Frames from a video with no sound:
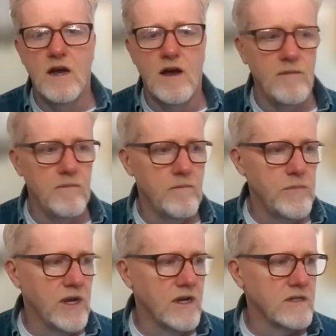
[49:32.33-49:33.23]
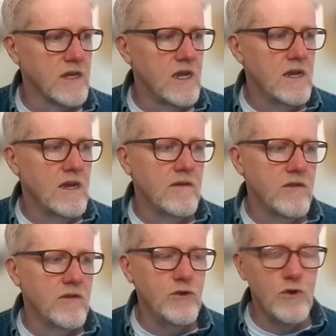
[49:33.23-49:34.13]
Um, because
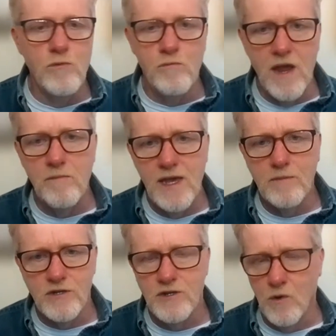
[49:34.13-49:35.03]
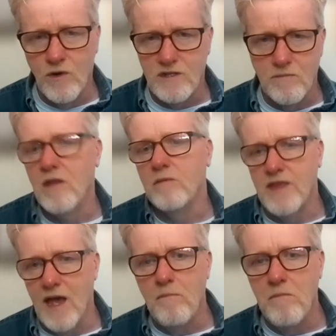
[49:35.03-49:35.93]
you may be able to do it once a month, but
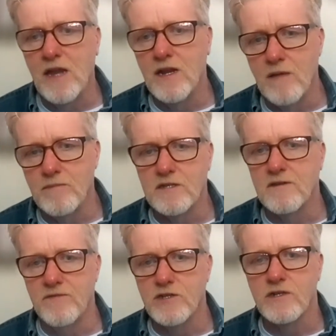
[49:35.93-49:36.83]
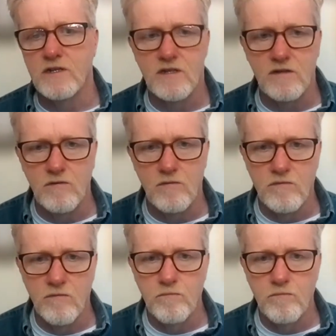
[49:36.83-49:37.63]
that may not be sufficient to